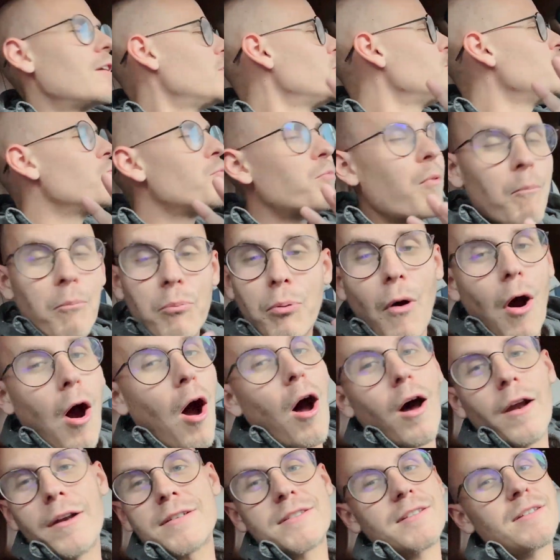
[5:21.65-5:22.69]
you
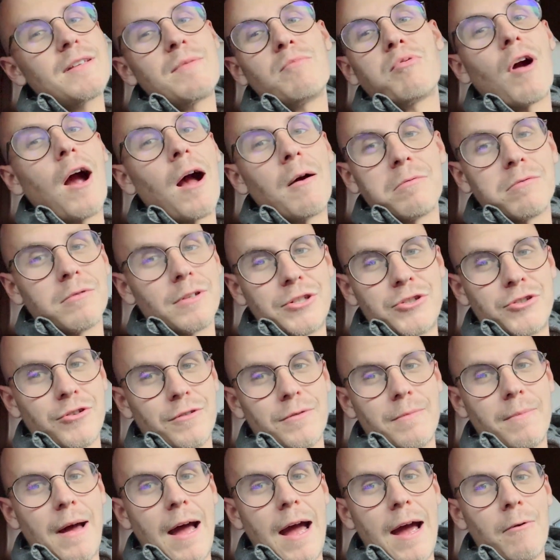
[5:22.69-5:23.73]
honestly probably
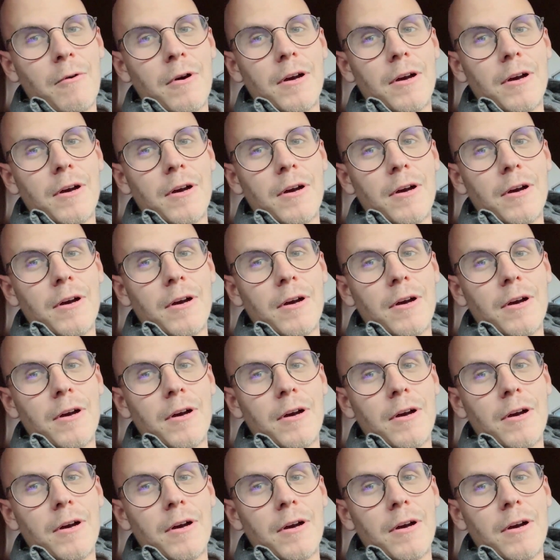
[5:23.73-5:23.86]
shouldn't buy